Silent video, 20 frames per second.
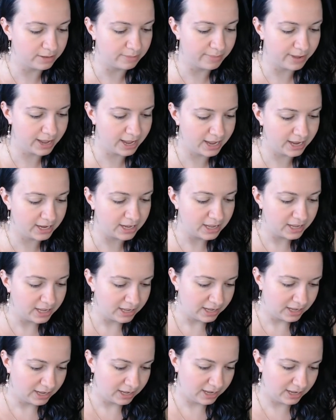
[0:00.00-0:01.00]
bag,
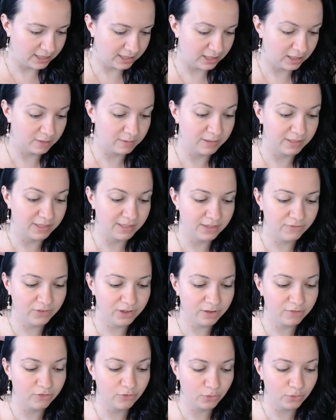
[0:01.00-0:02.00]
it's a specific
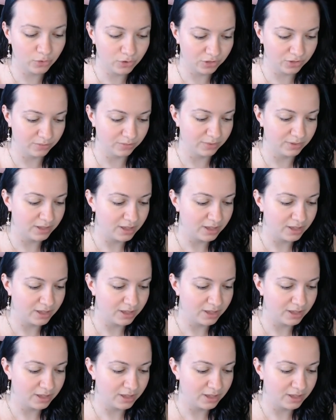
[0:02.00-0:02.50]
fortune.